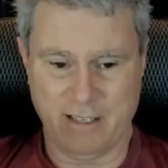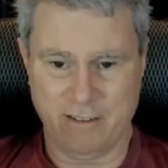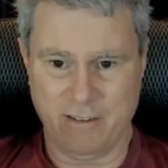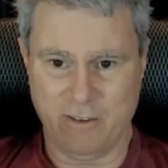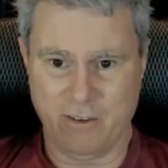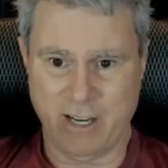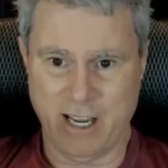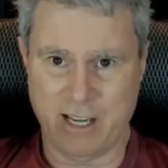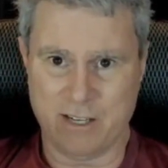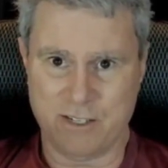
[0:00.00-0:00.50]

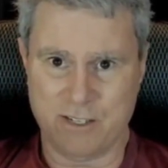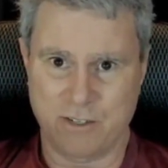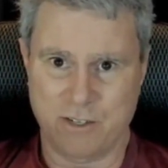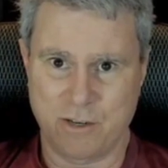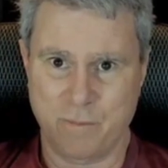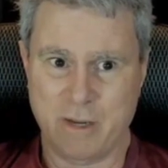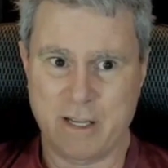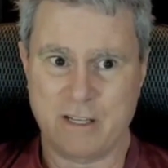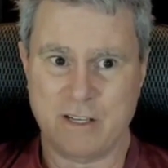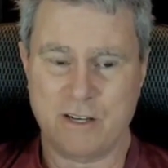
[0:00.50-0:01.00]
okay, so
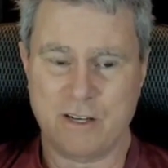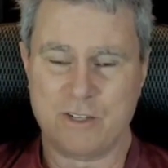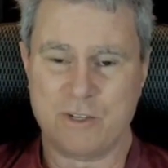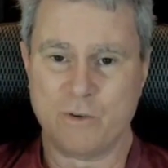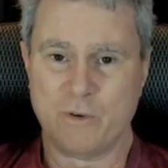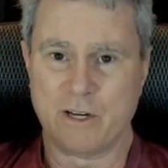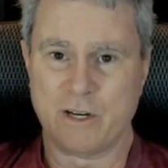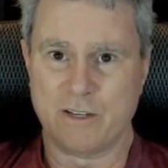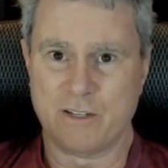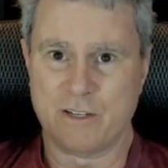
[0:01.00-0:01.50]
Dominion is
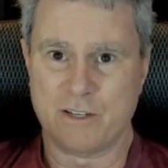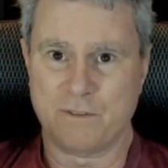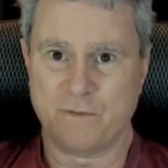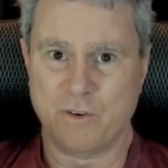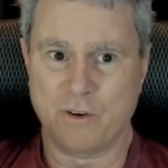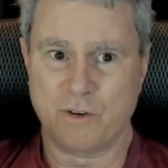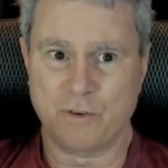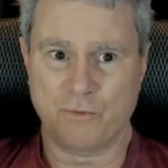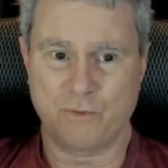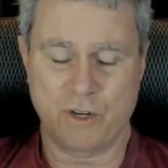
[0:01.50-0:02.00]
doing all this
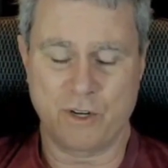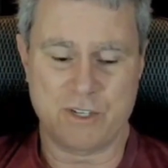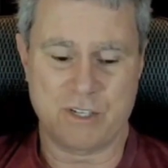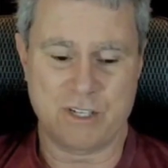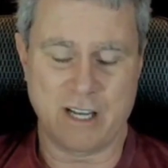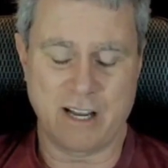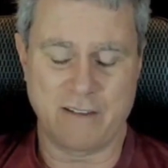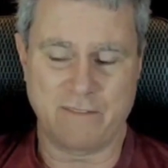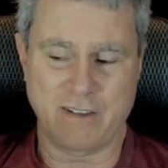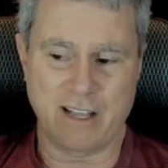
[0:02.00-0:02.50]
voter fraud
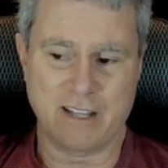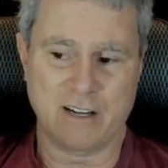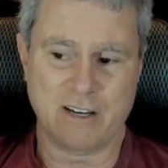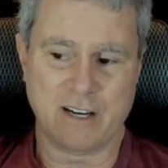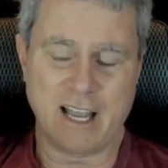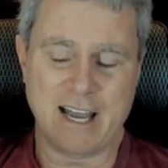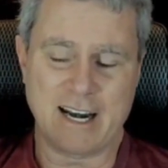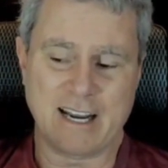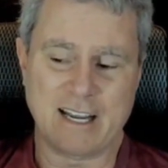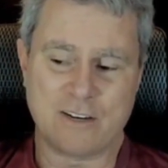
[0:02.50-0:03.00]
stuff, and
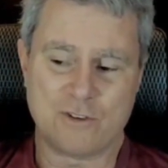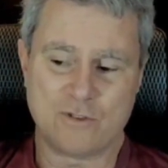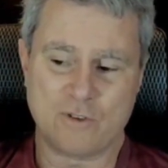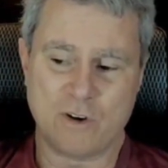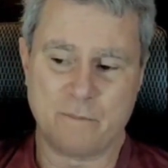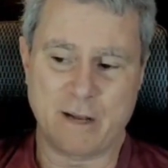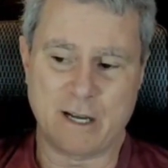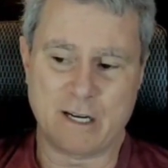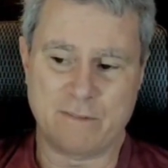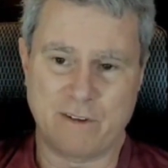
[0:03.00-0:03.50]
they've got to get
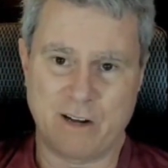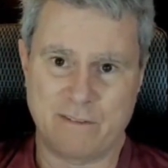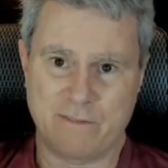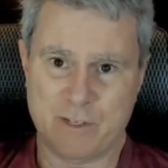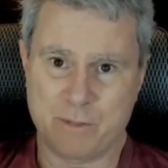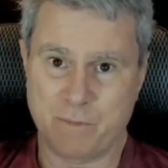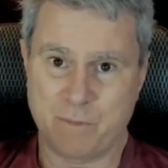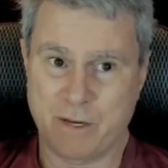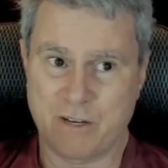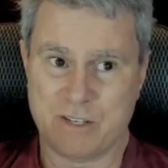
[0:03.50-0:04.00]
Trump out of
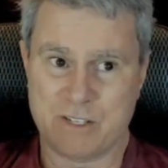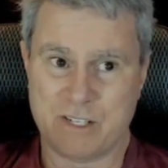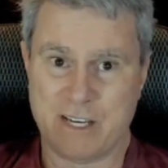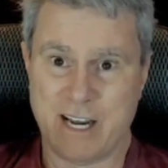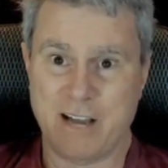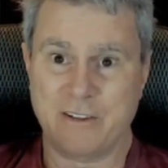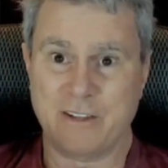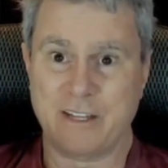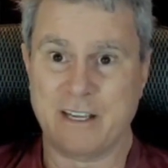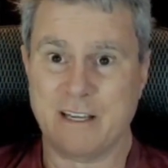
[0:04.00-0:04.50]
office because
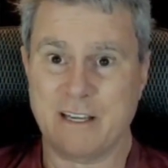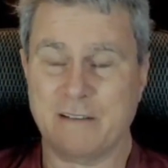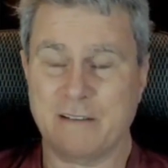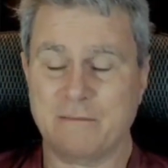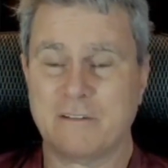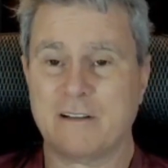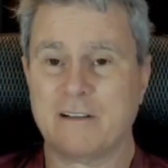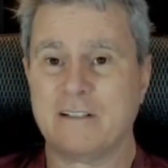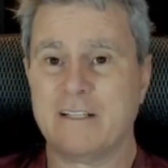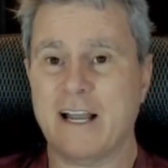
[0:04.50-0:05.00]
now the
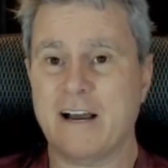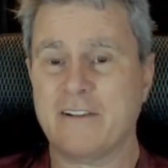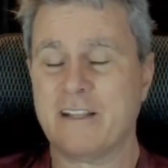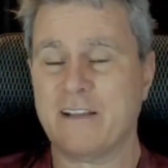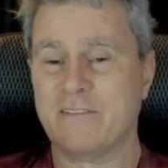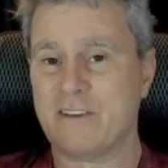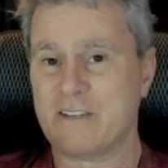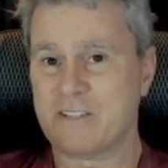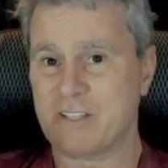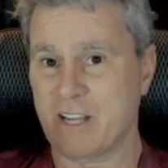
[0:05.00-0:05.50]

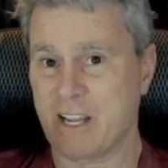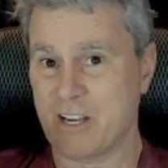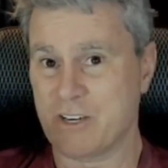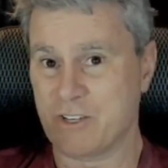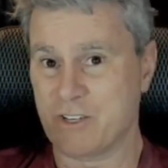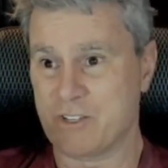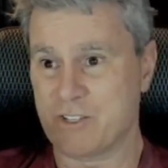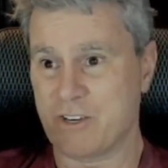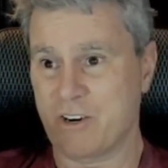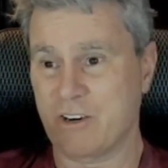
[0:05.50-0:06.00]

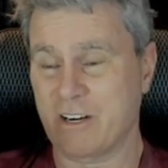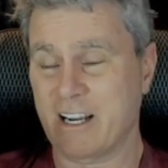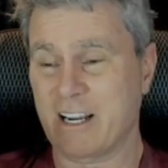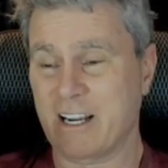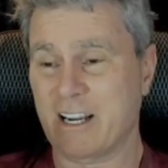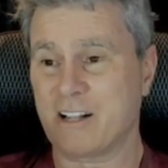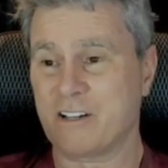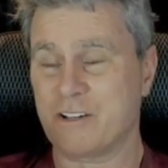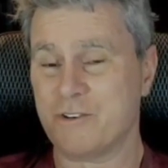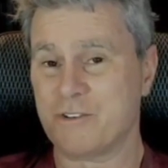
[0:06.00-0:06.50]
investigation's starting to
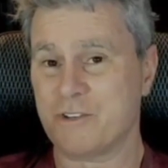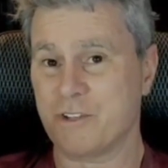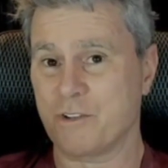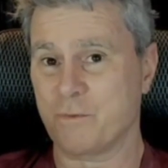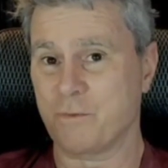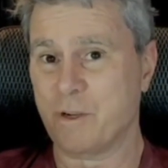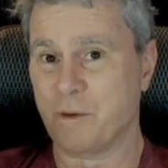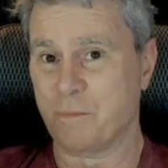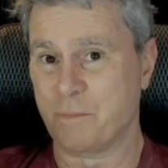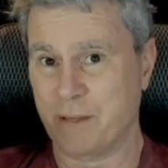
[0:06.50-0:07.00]
get close to the
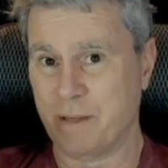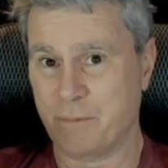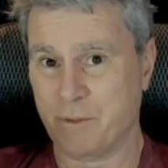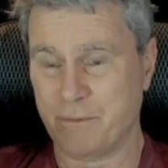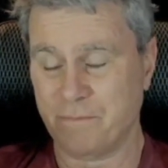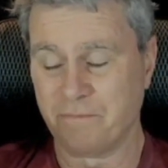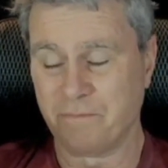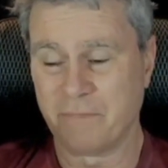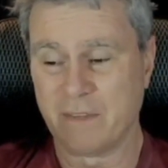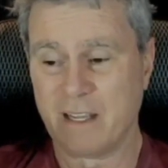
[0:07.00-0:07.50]
real people.